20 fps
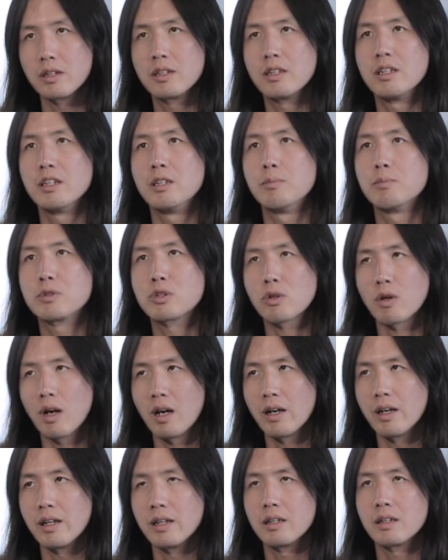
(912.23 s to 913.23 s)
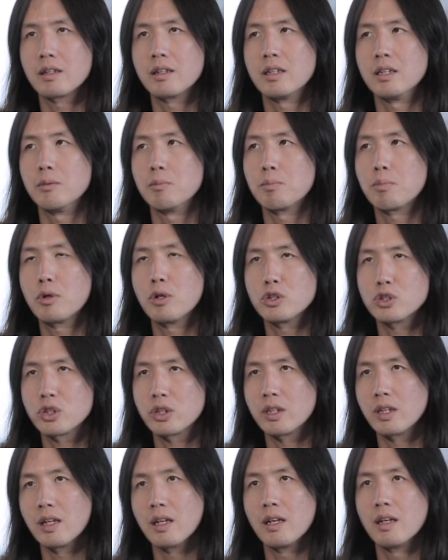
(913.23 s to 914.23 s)
keep trying, keep
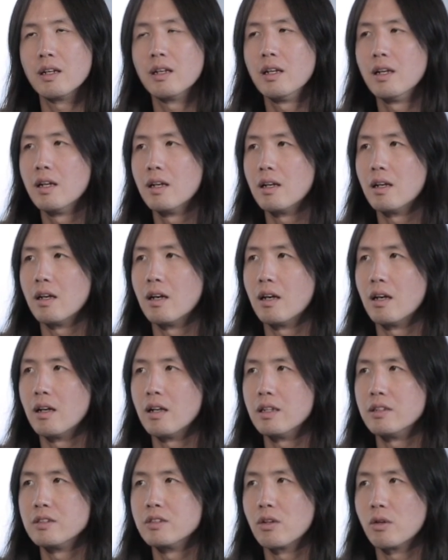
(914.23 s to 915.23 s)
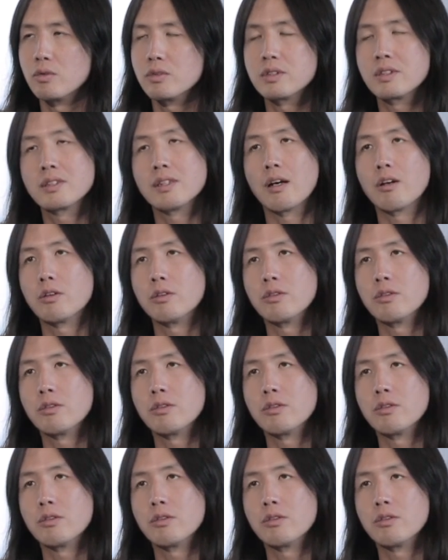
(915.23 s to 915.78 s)
pushing it, and don't settle